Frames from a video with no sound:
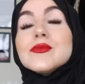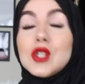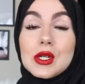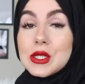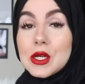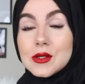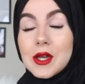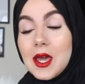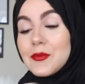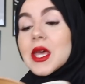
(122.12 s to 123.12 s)
she looks good.
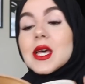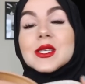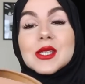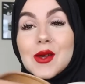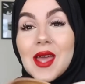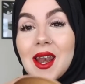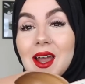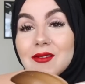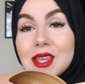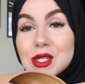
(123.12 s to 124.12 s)
Okay, so yeah, I
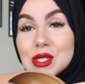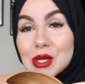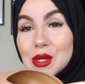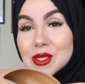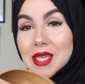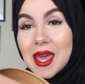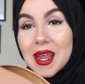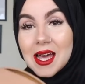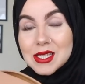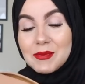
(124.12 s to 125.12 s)
love these shoes and
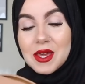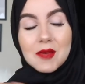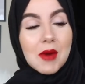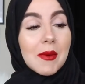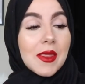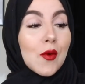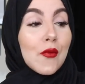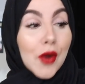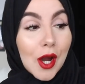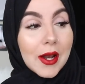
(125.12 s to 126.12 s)
I had to pick them up and they were
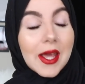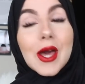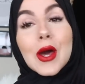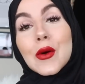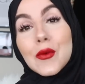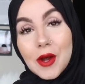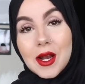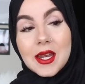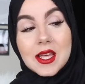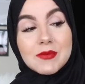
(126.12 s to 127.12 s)
really,
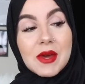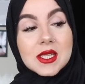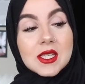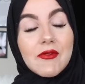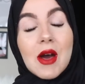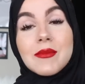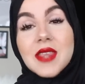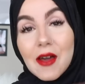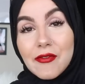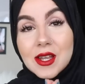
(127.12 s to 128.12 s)
really inexpensive. I'm
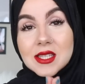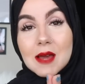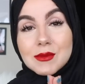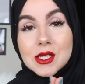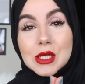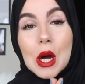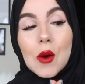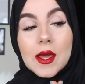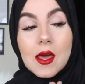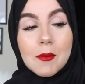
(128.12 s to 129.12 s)
definitely tempted to
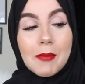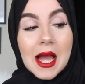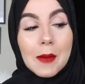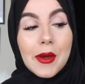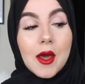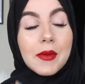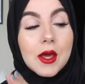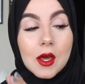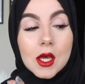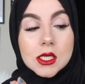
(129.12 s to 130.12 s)
go and get the black pair
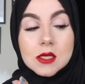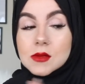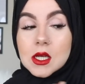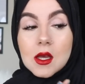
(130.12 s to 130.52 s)
because